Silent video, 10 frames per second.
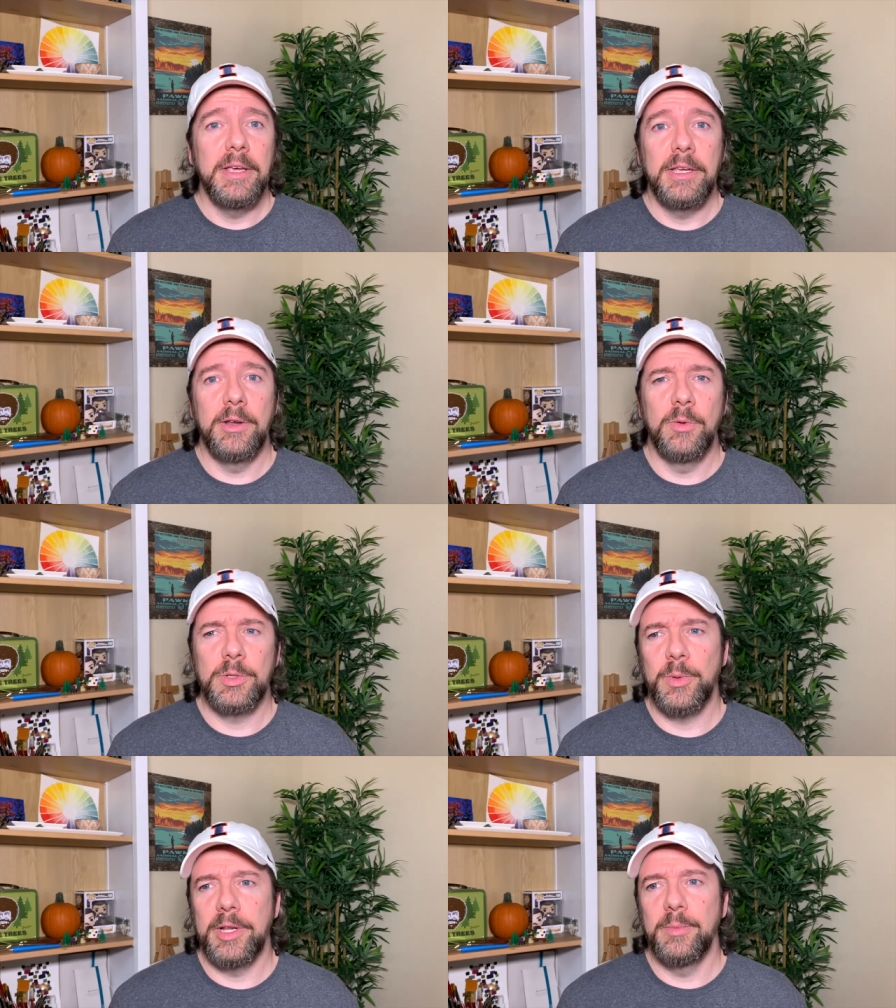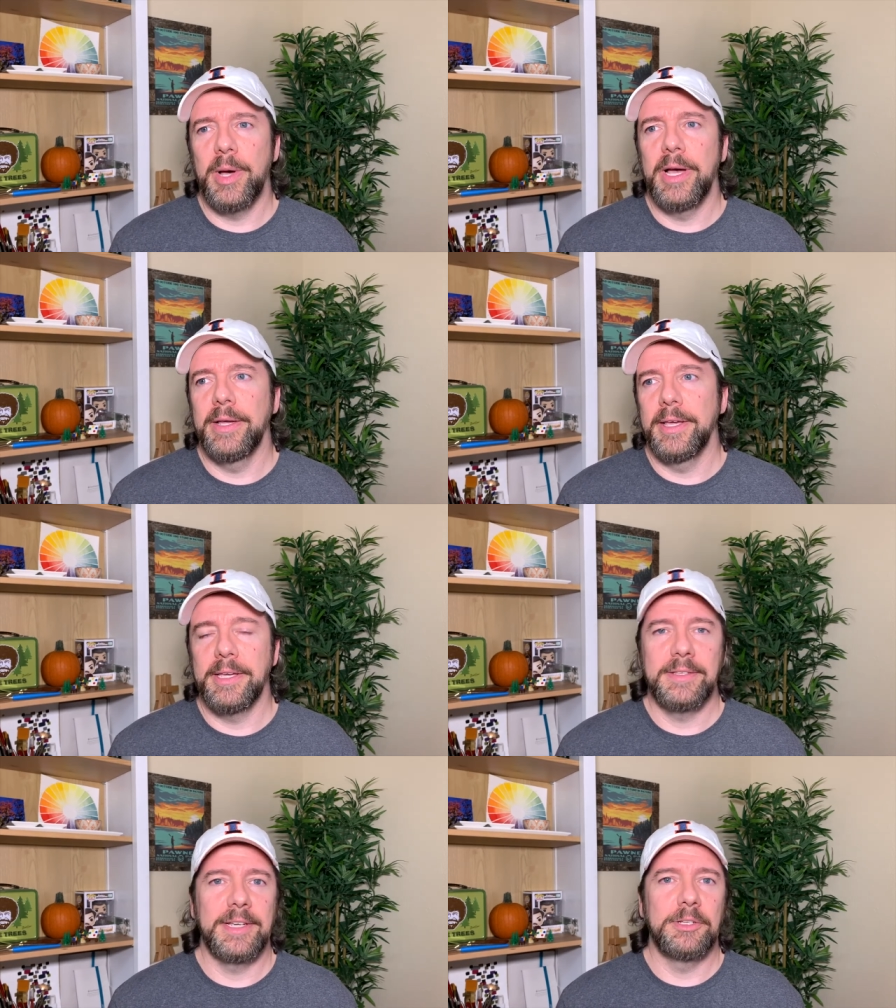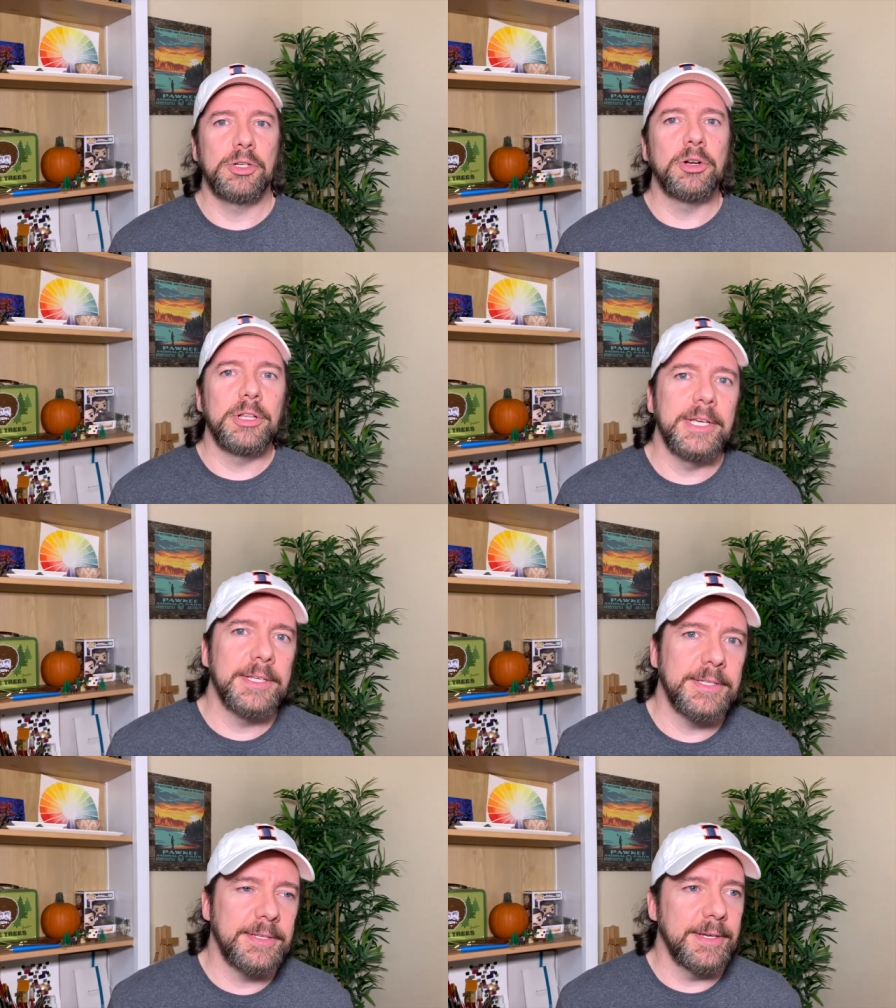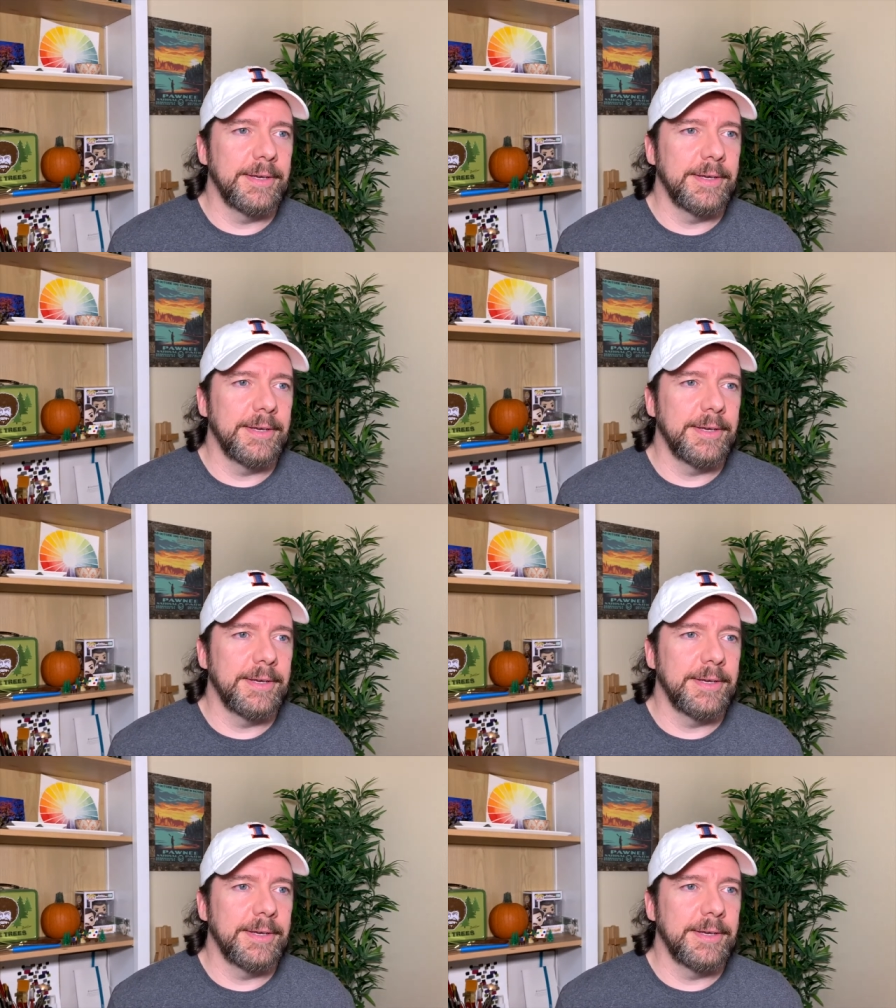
you know, it was written by, like, you say, a journalist,